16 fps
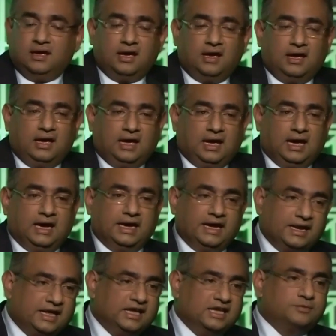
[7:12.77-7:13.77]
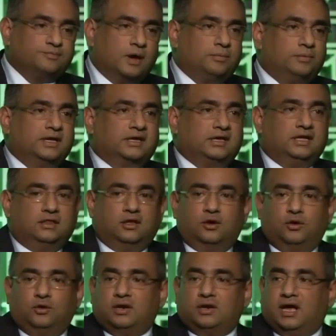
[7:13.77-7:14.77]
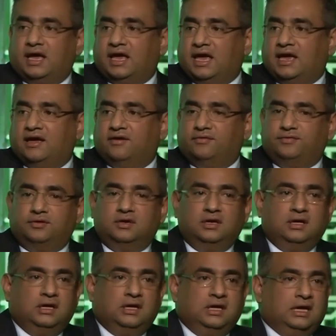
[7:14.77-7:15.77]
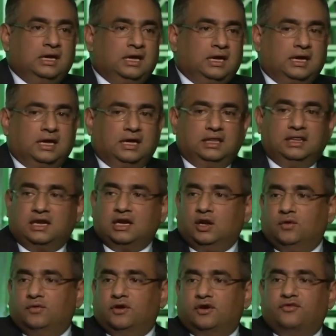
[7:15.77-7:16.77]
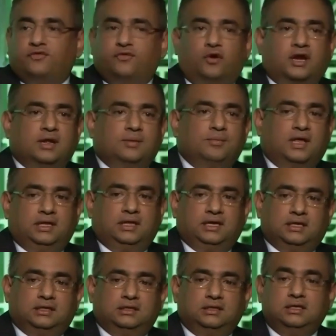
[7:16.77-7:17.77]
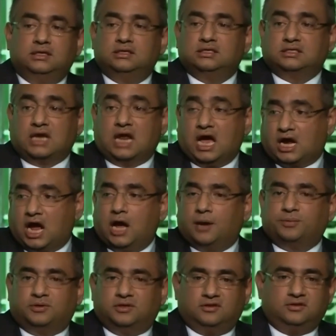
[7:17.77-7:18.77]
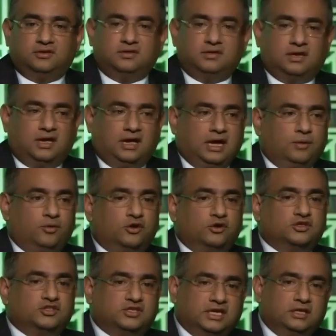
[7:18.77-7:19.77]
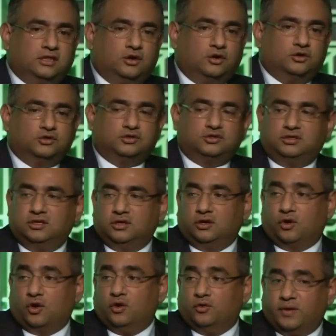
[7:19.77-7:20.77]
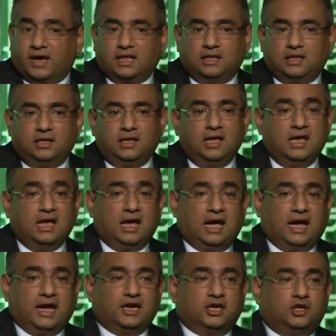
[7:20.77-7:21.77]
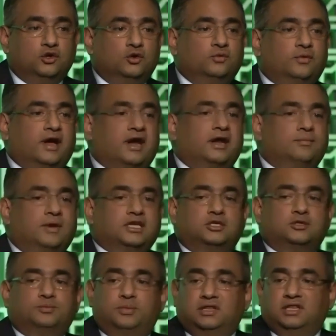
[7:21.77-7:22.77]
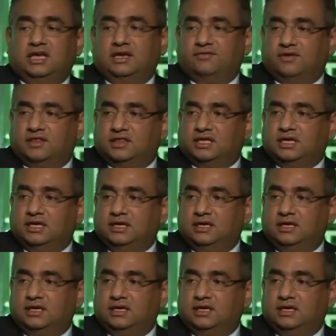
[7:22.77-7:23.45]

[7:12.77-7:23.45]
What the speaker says: It is publicly known. I have a little over 40 million stock options. I want to see those grow well. I do very much believe in the